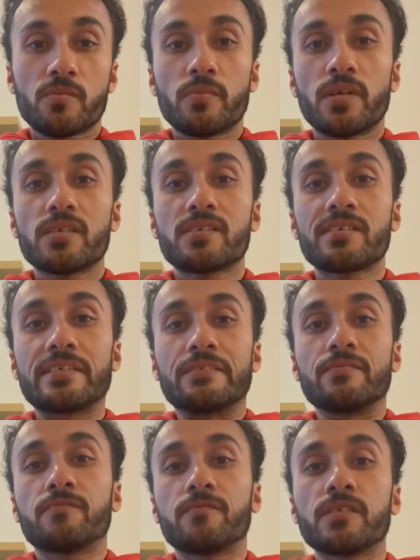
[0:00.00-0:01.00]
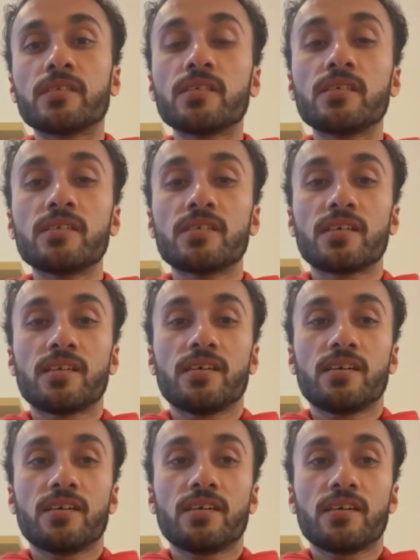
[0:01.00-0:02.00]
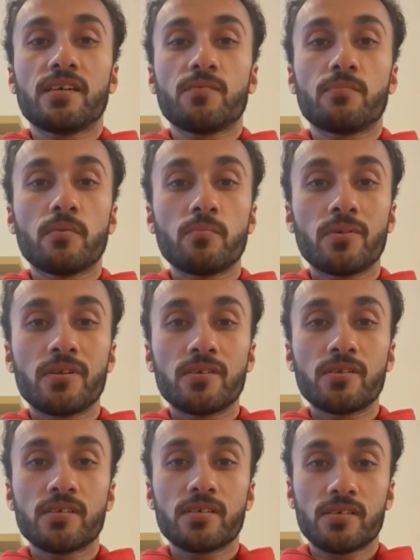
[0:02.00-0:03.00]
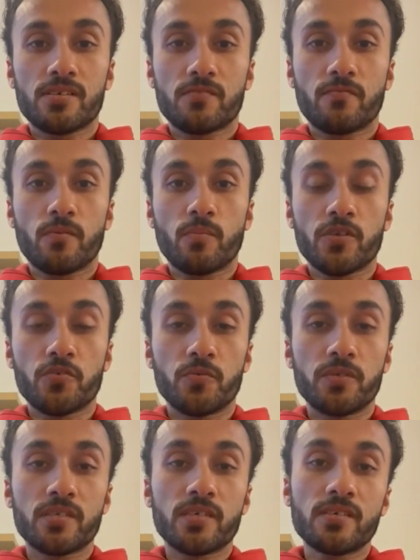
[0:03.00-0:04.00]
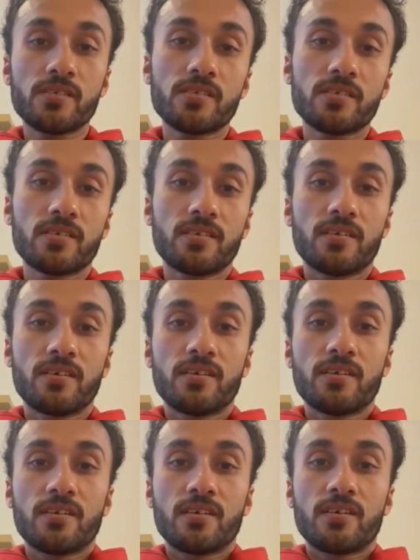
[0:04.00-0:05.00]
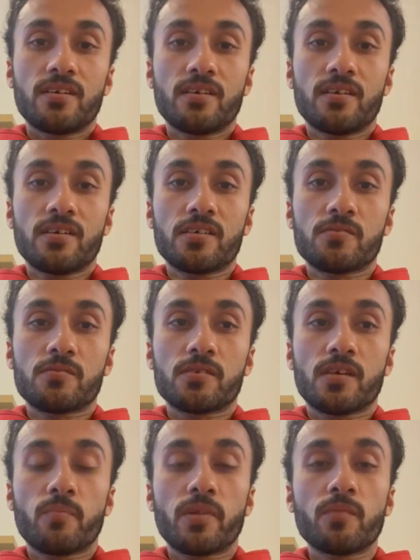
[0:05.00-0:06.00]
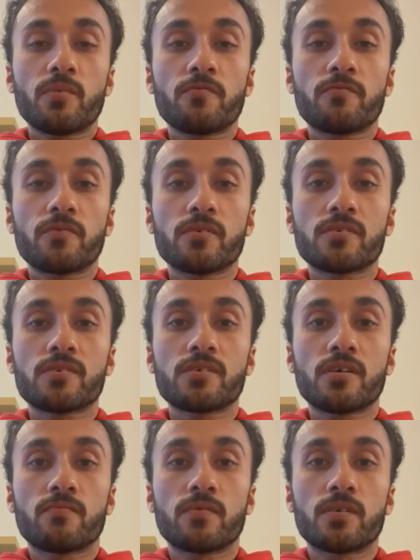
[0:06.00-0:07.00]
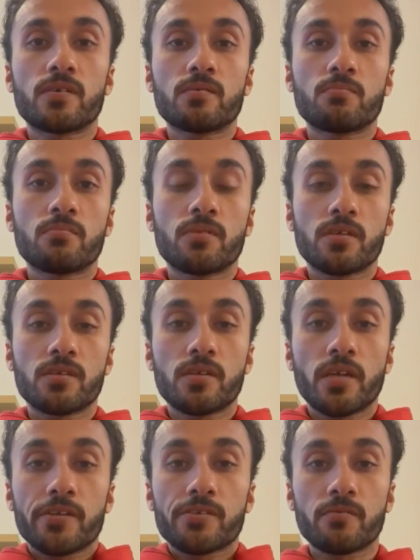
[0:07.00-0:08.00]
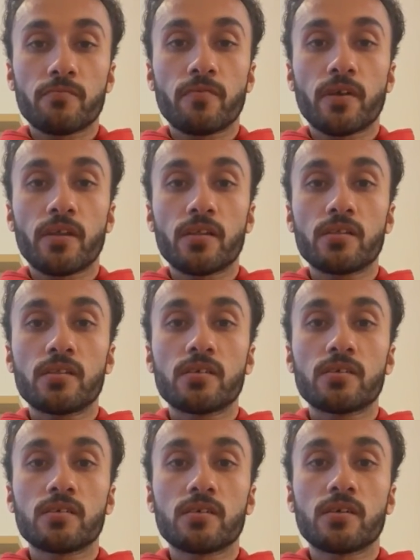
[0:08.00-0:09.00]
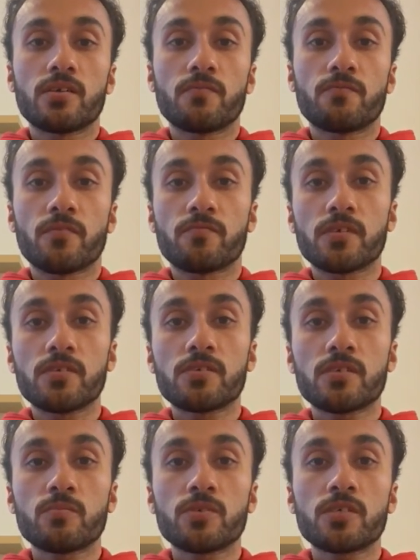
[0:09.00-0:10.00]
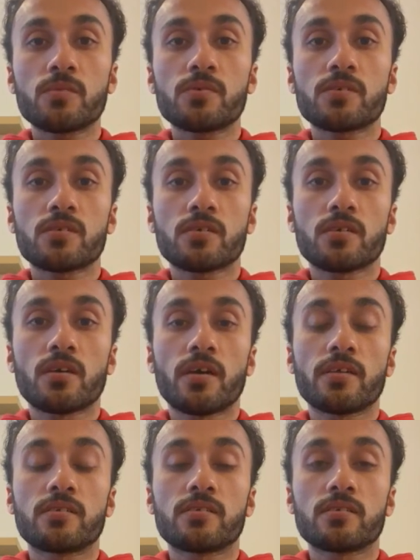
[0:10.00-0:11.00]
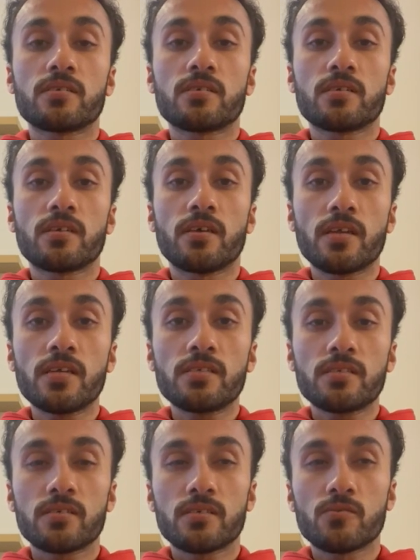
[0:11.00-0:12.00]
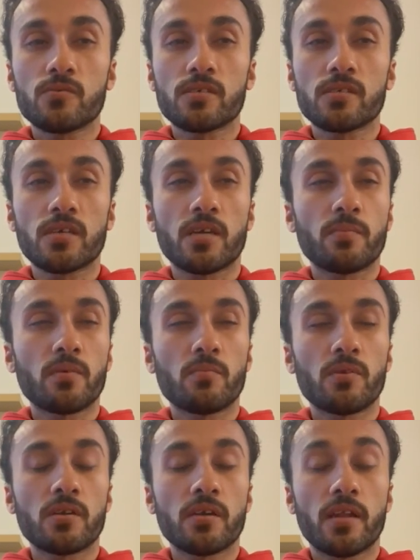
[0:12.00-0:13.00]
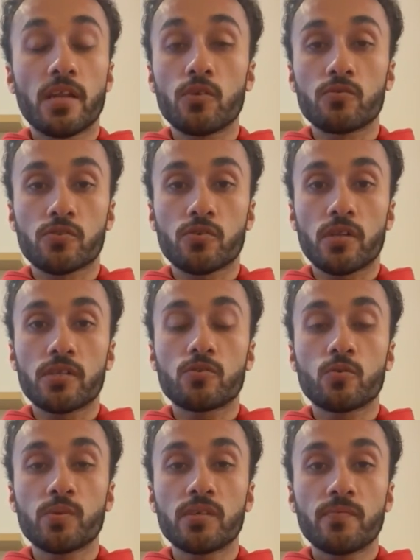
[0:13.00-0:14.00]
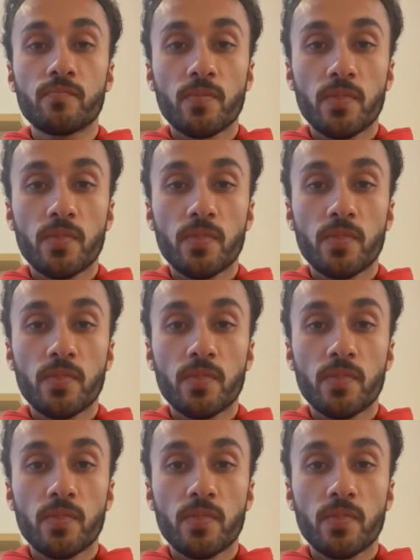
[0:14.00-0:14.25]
embarrassing and funny that I remember is from my junior days. I played my first ever international final under 15 championships at England. I remember Leon Solent Open.